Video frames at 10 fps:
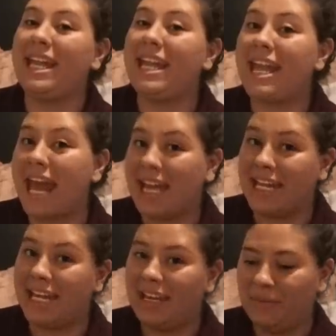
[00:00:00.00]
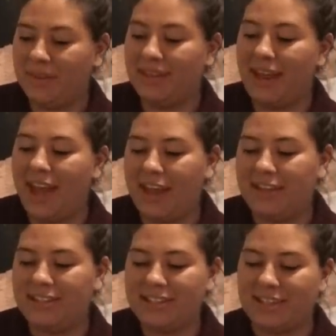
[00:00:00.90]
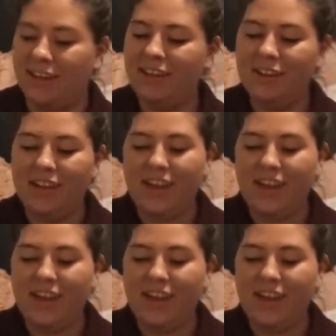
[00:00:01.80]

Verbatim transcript: Nanny with an N instead.